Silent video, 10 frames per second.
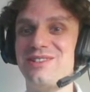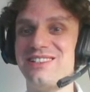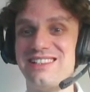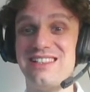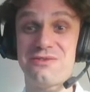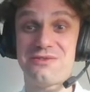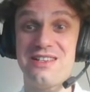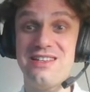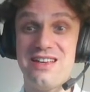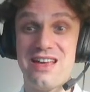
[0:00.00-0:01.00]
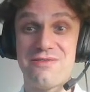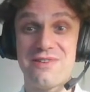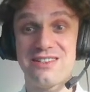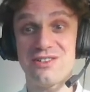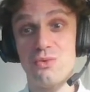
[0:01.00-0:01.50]
was if a
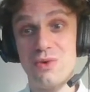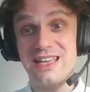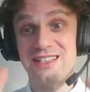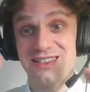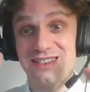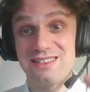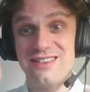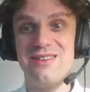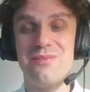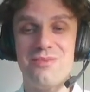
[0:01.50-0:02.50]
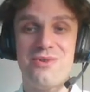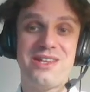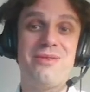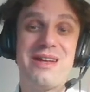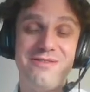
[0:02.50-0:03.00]
factor weights more
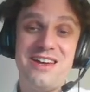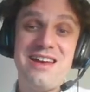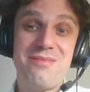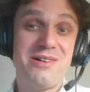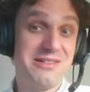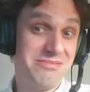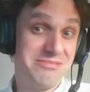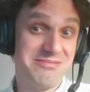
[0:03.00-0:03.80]
than one variable,